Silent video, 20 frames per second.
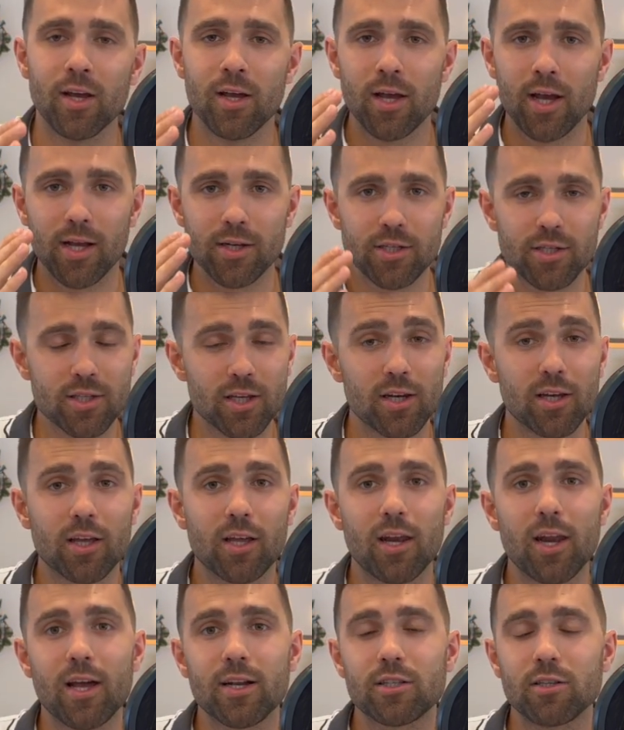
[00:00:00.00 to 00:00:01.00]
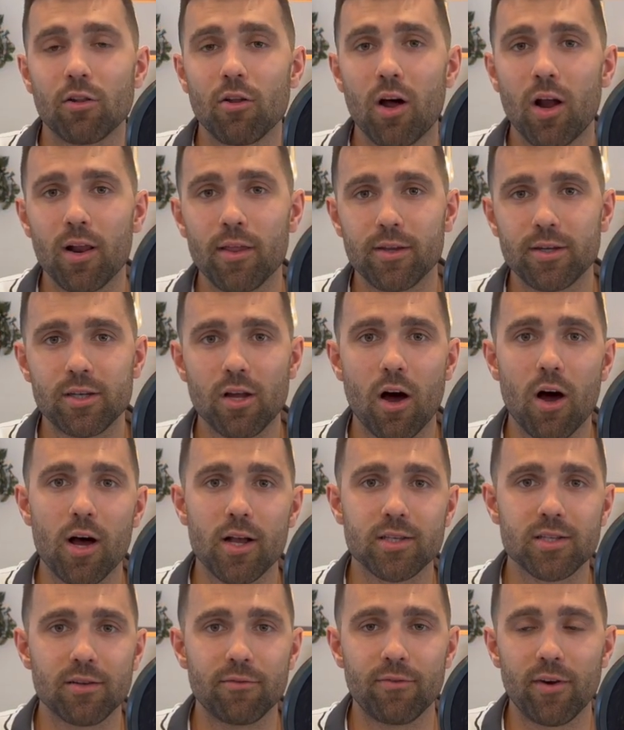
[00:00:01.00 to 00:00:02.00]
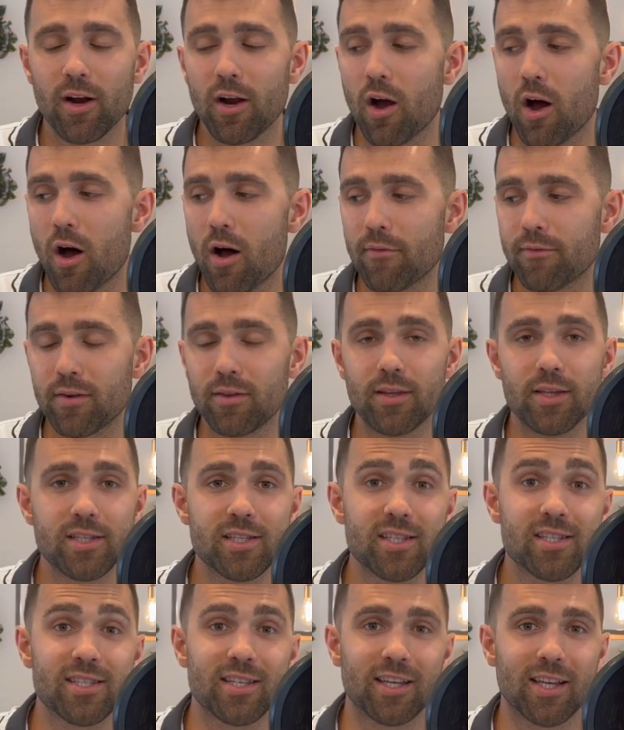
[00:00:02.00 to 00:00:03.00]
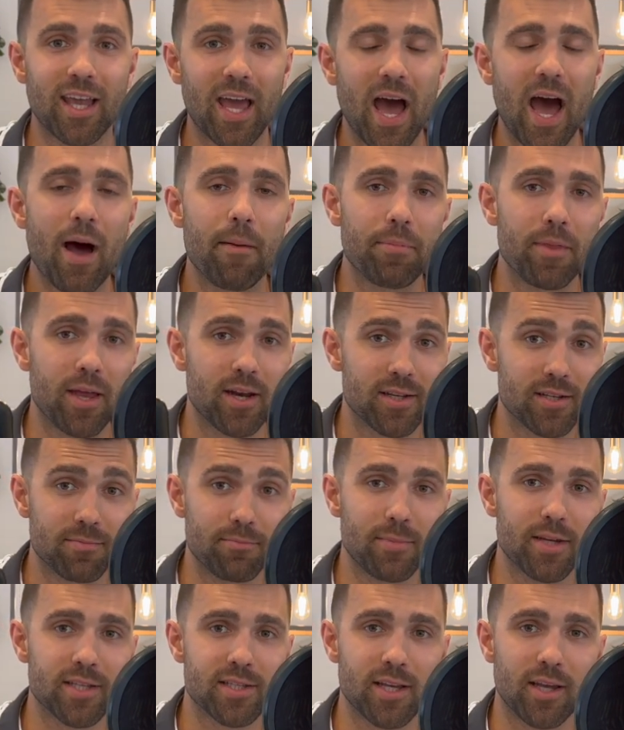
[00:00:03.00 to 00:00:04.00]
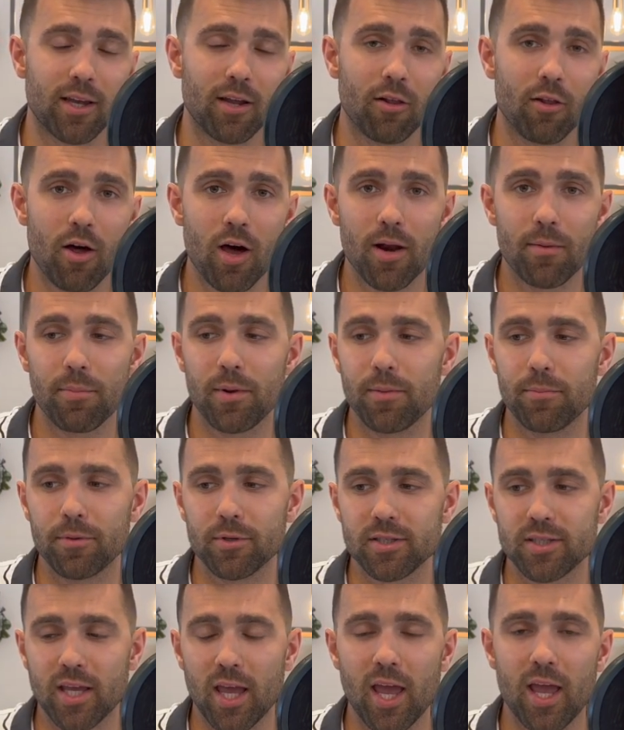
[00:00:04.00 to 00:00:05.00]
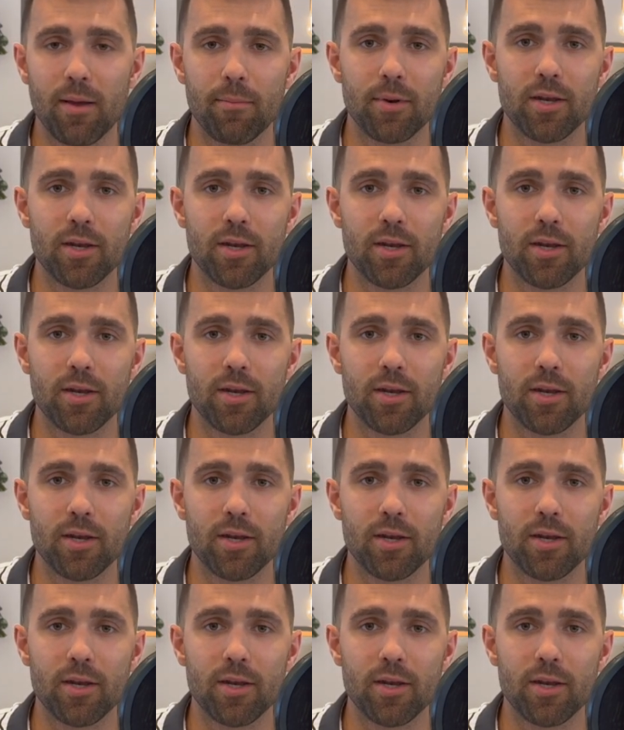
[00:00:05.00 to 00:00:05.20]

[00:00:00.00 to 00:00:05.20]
It's just gonna connect a lot of the dots. And very often, this is the gap that is missing in a lot of people's game.